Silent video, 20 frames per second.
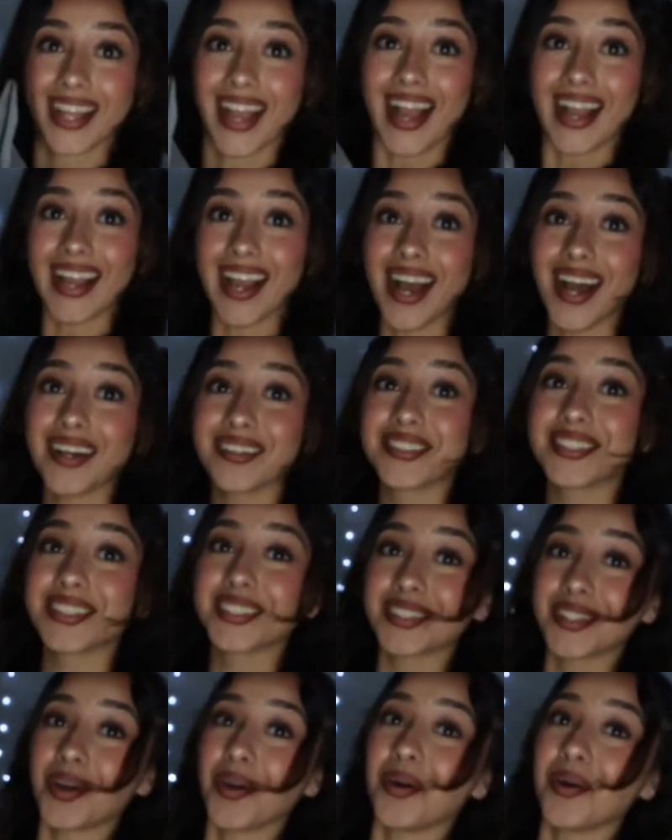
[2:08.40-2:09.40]
I have
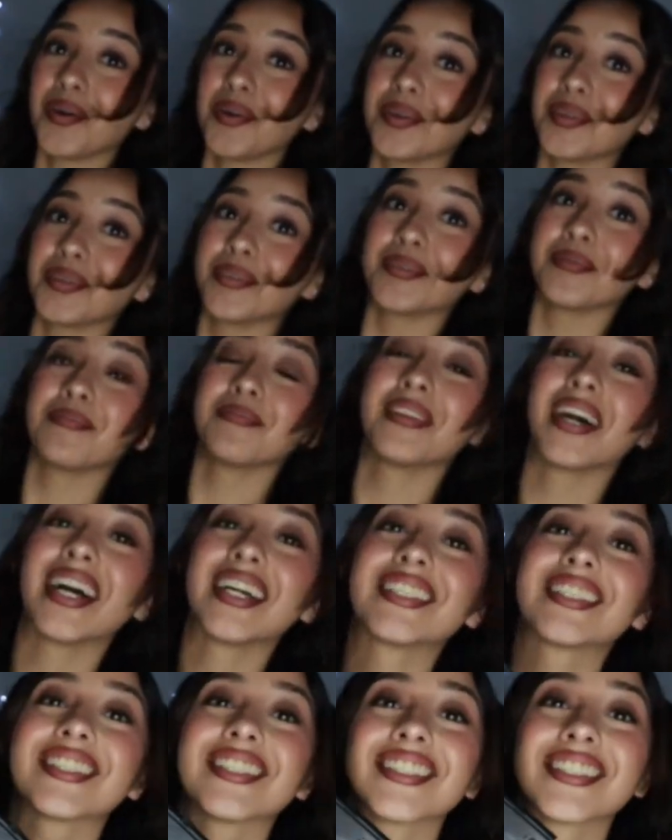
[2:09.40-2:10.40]
so
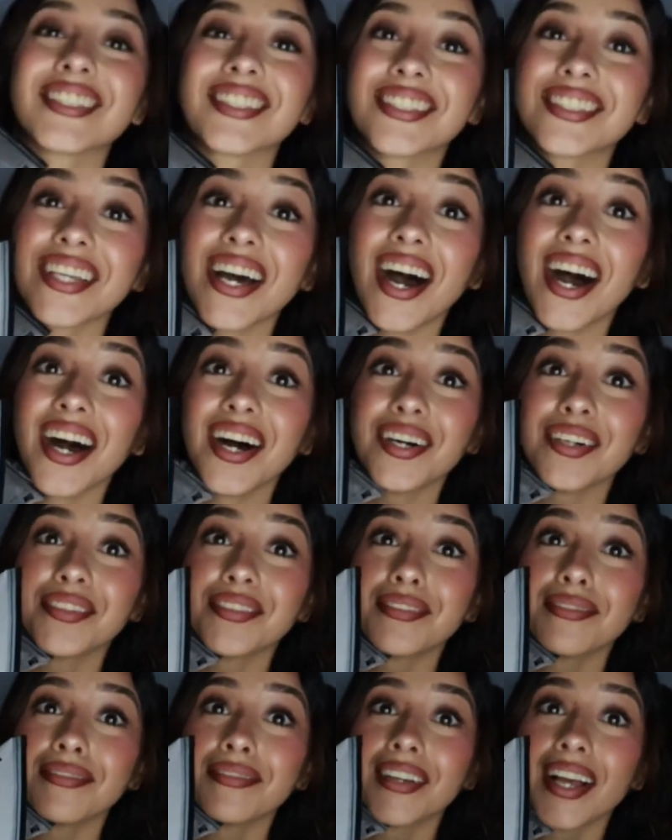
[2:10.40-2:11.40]
much stuff.
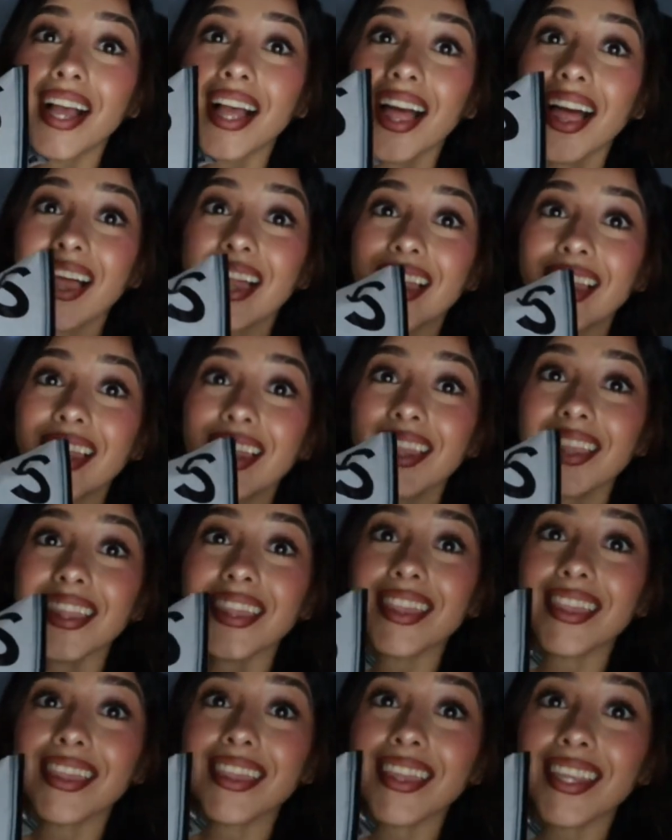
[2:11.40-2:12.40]

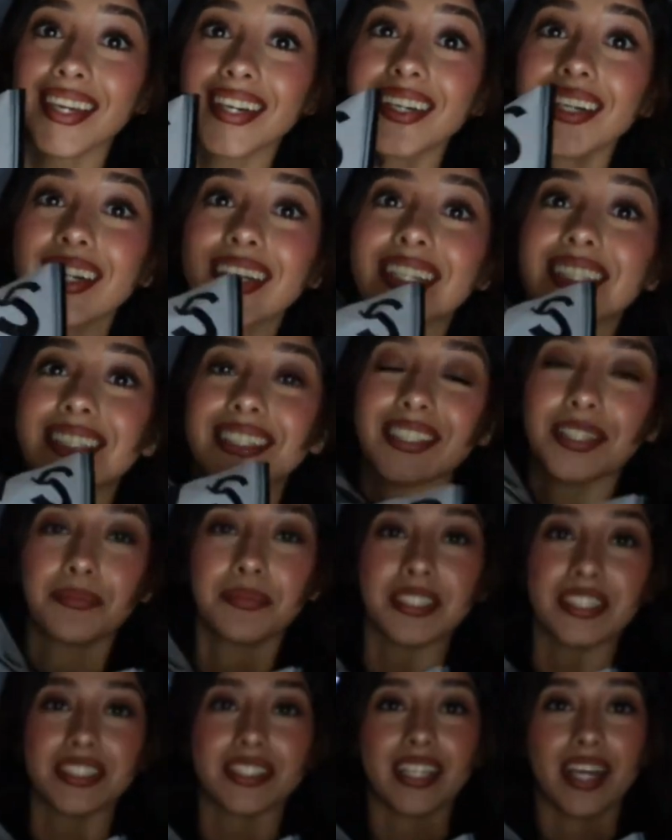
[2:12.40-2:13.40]
Literally so
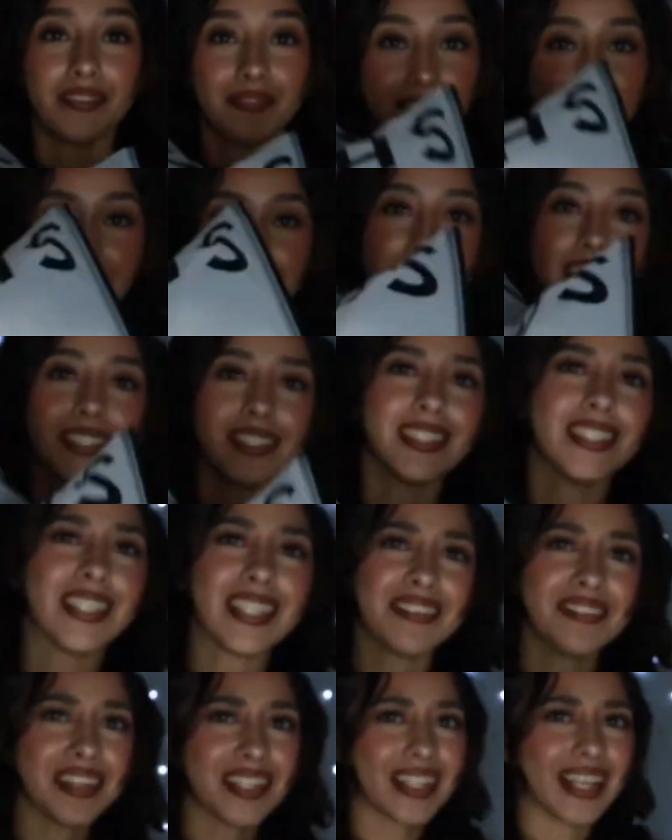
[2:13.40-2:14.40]
much stuff. This isn't
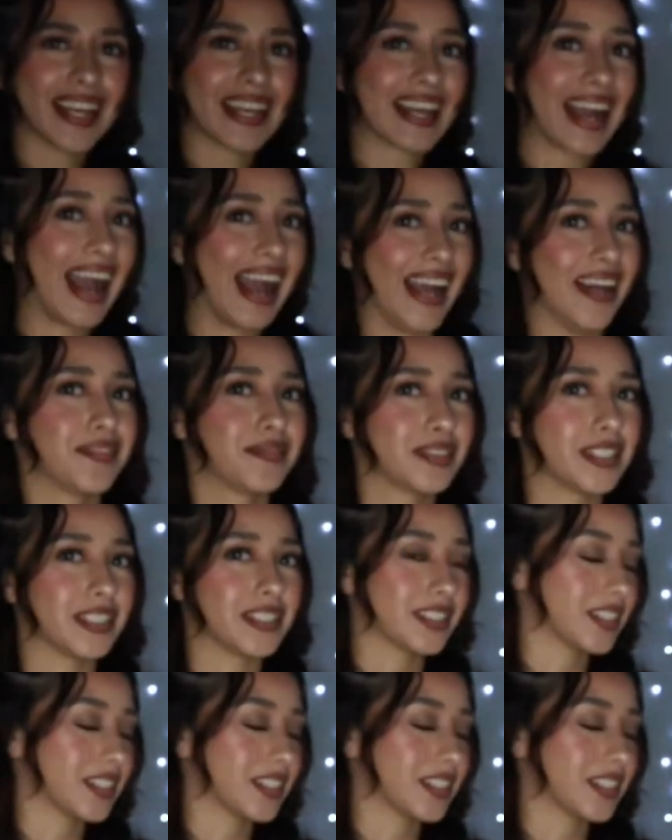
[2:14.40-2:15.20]
even like half the